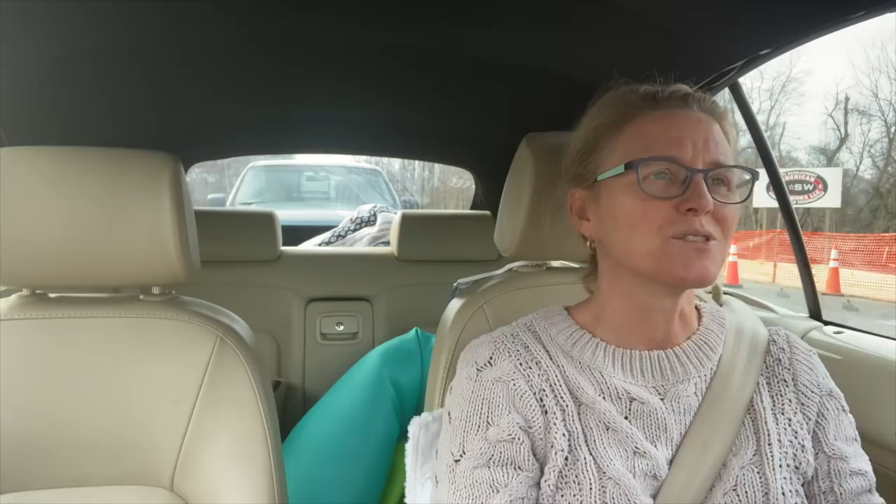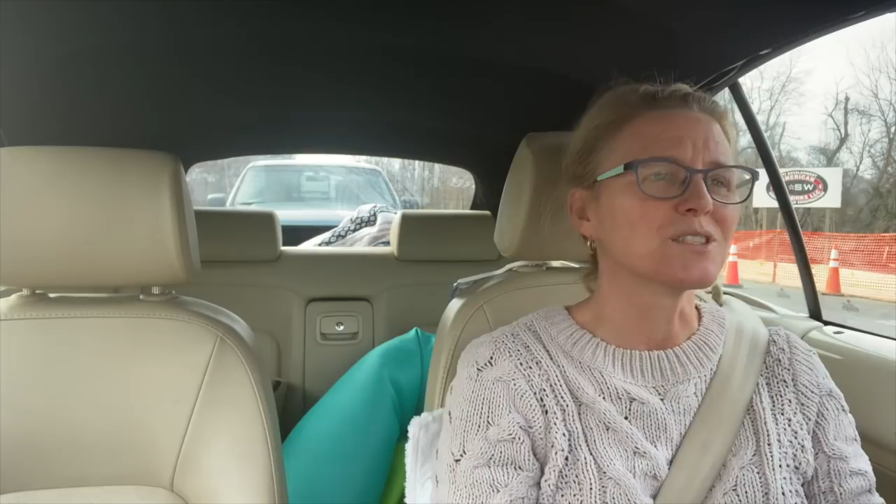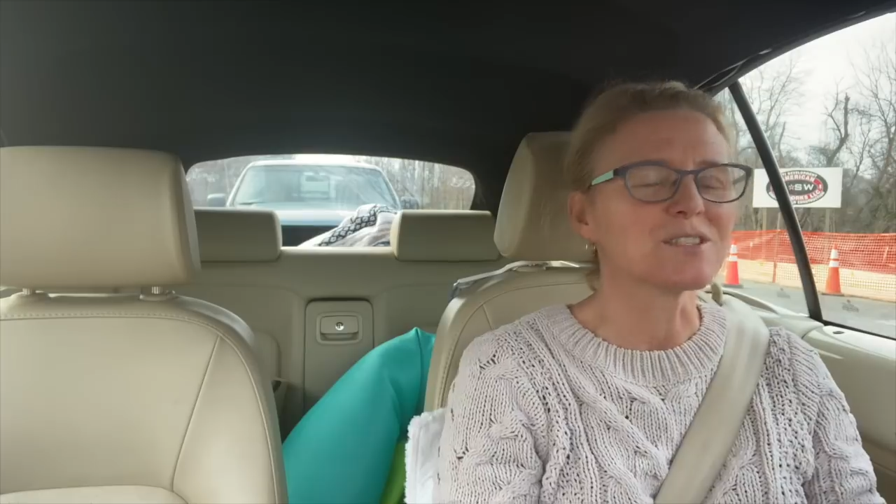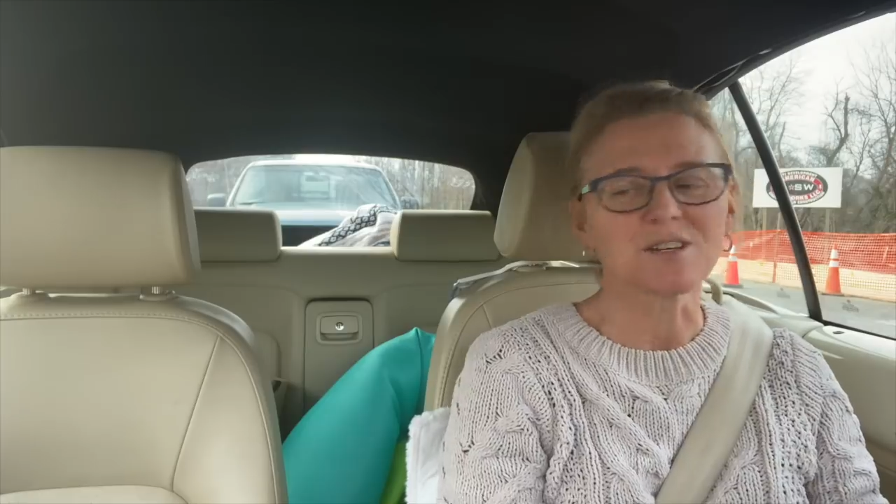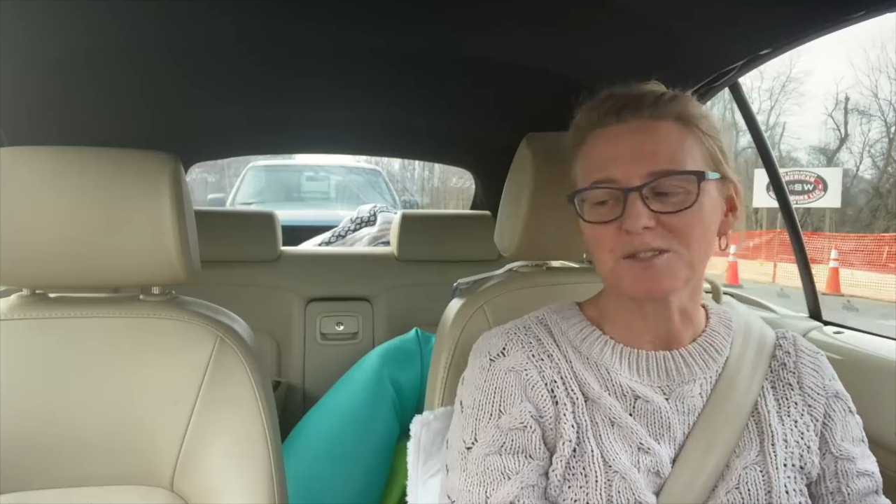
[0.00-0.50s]

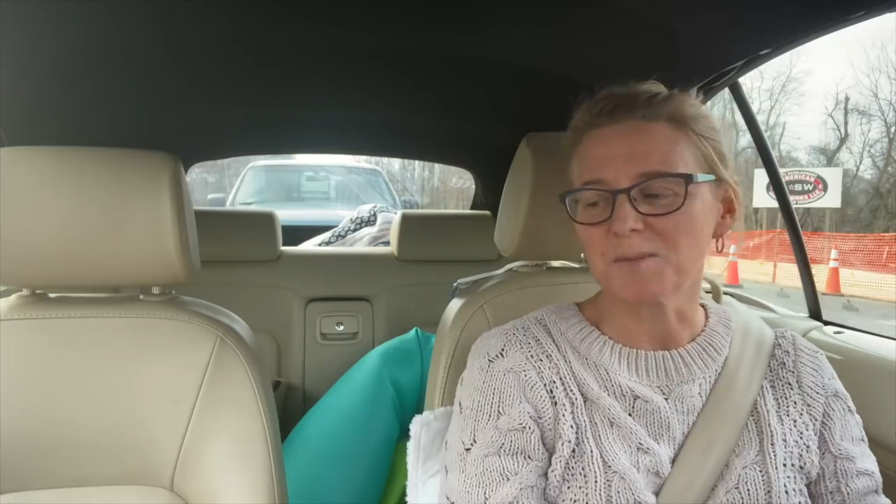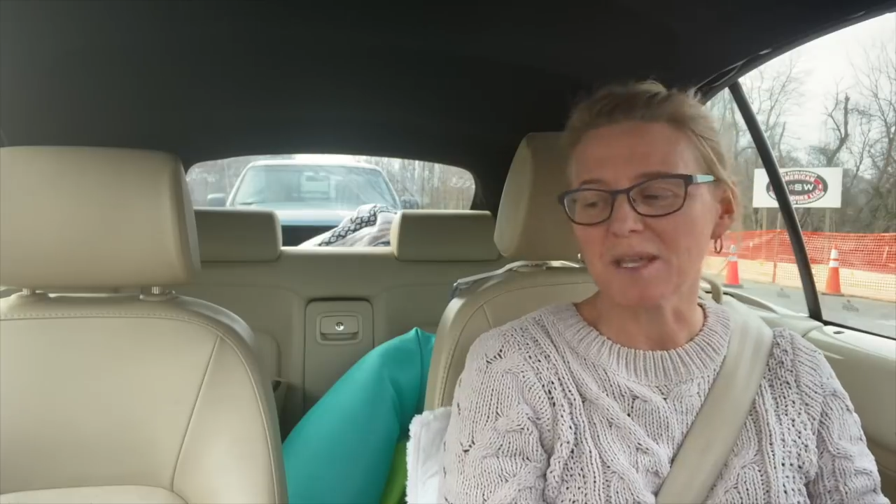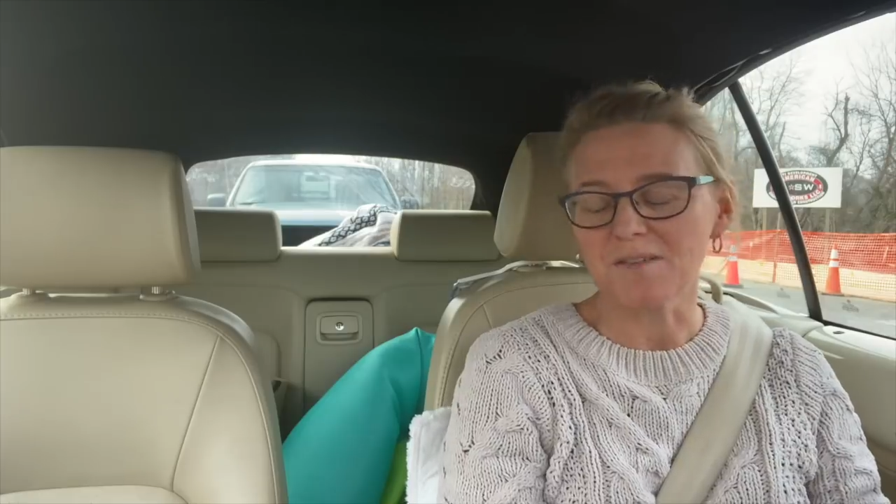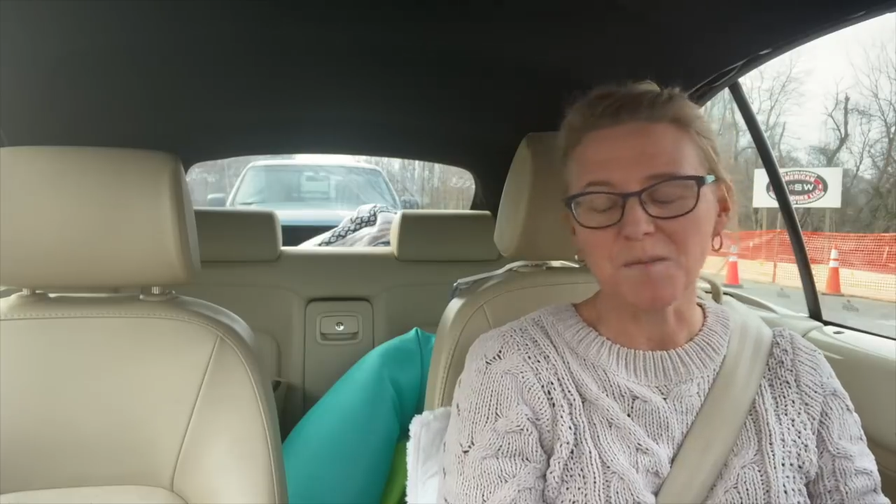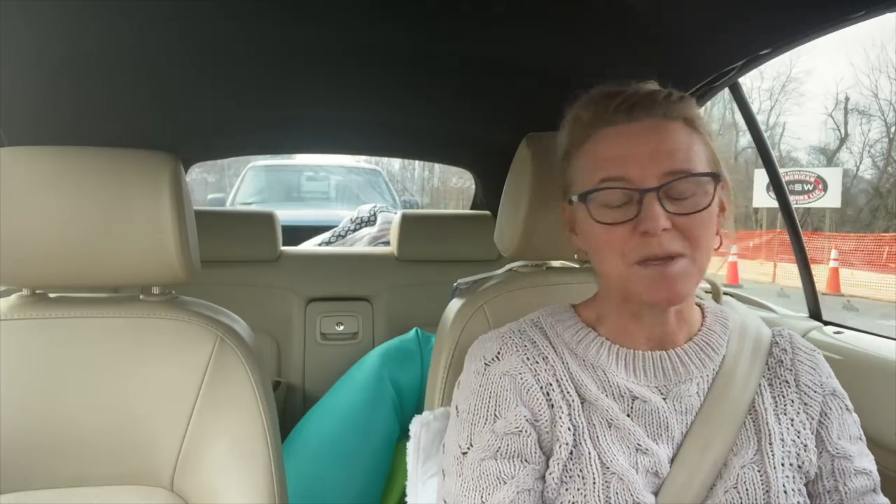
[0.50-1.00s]
she's also been
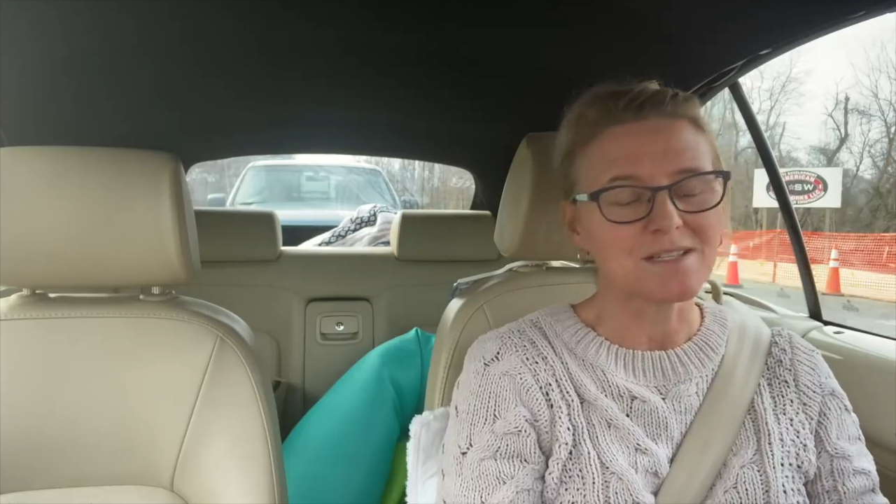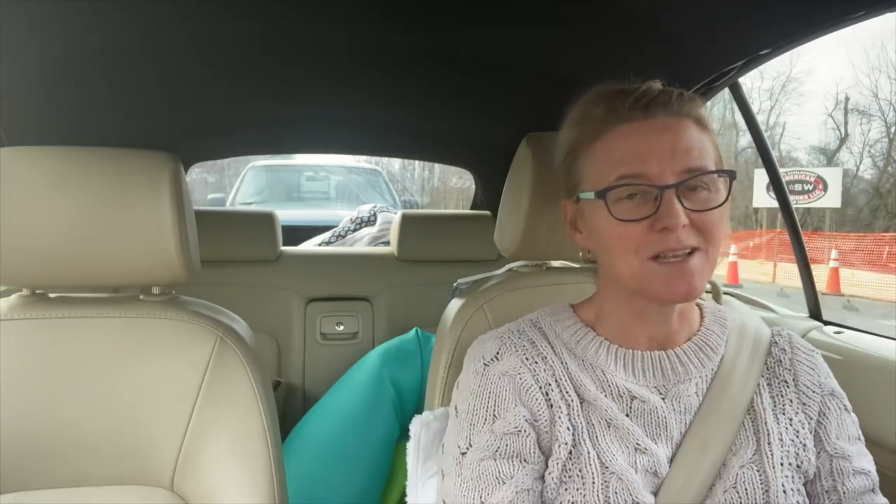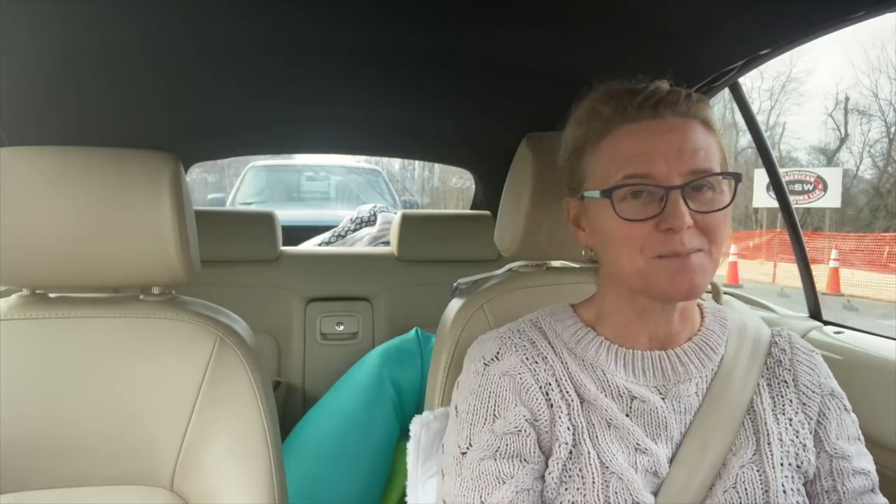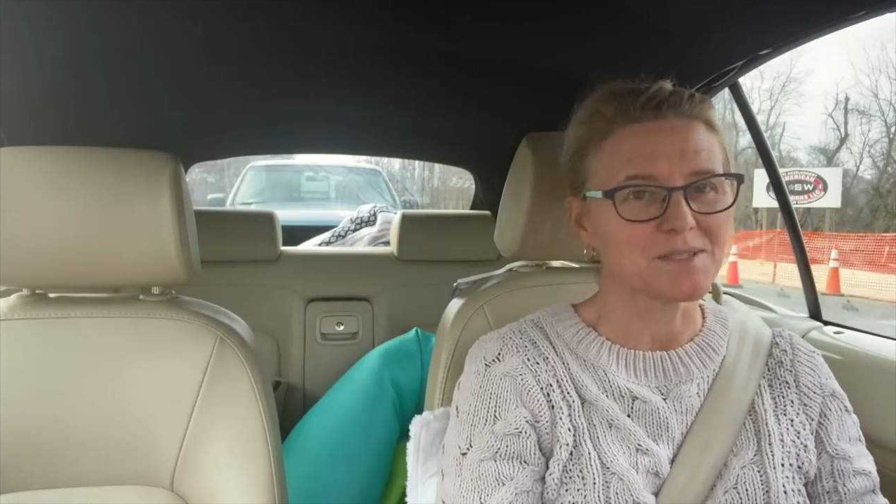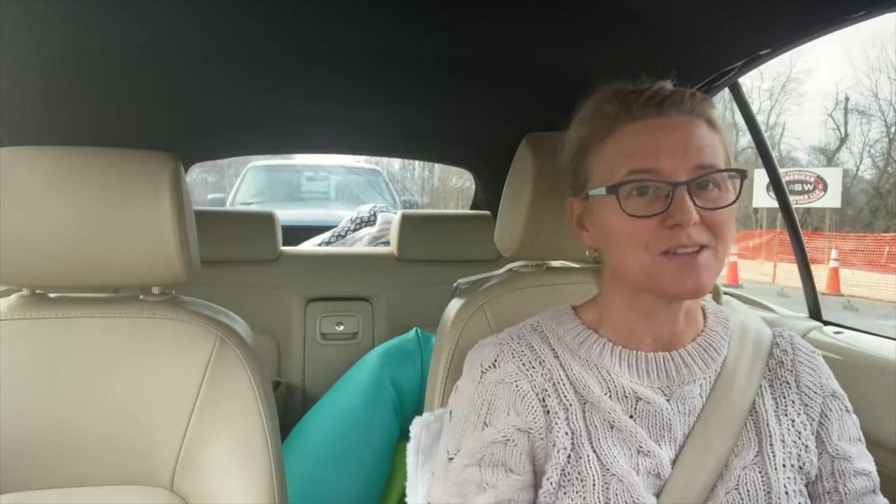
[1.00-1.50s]
giving me tips